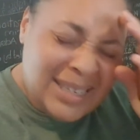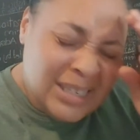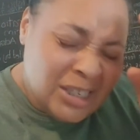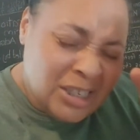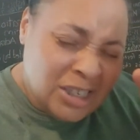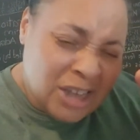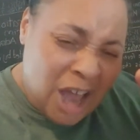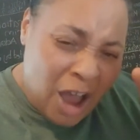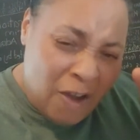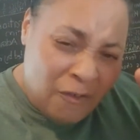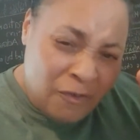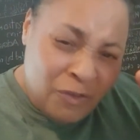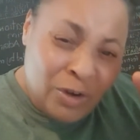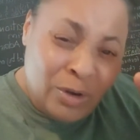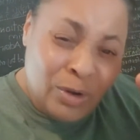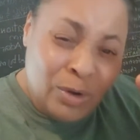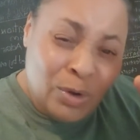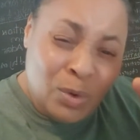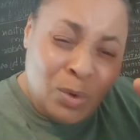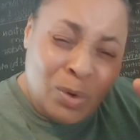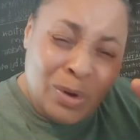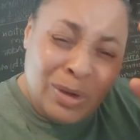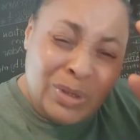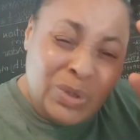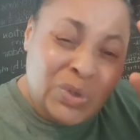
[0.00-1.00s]
sovereign
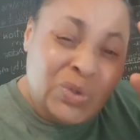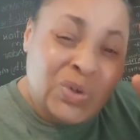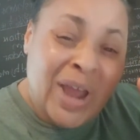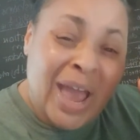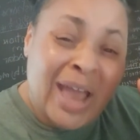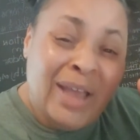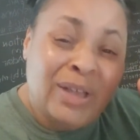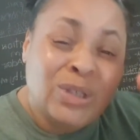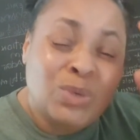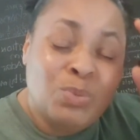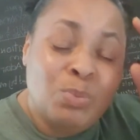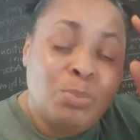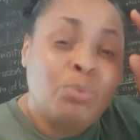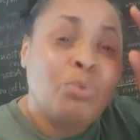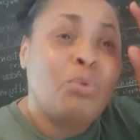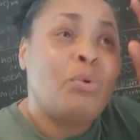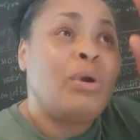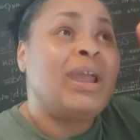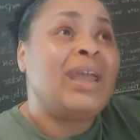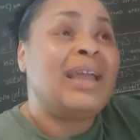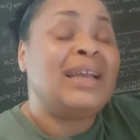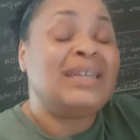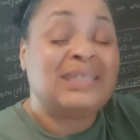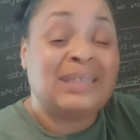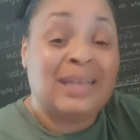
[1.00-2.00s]
Lord. So now he's
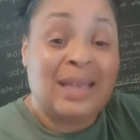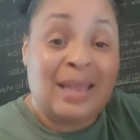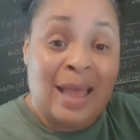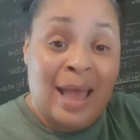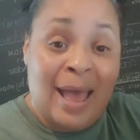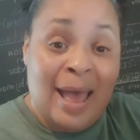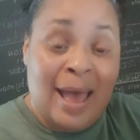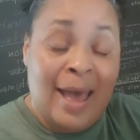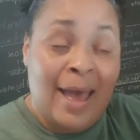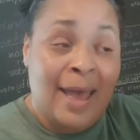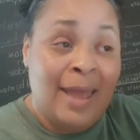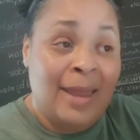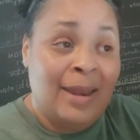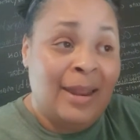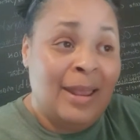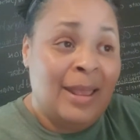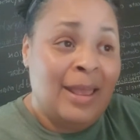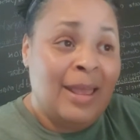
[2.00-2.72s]
praying to God.